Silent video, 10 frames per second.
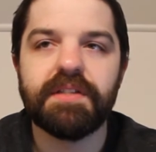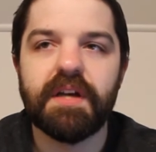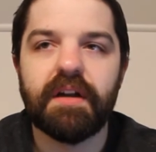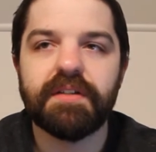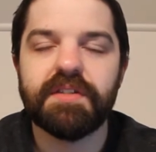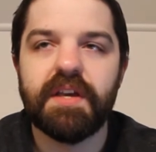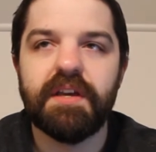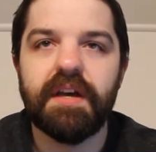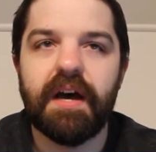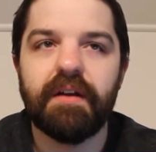Sonic
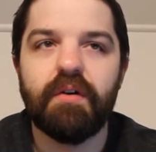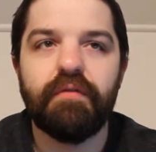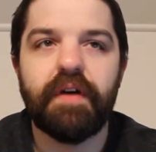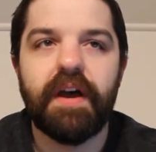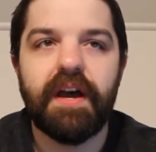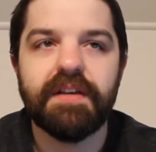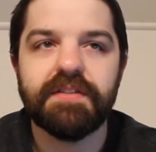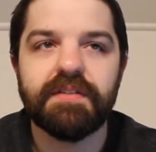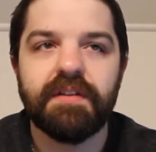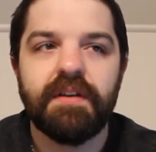say, "Gotta go
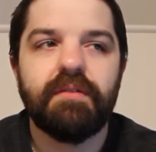fast."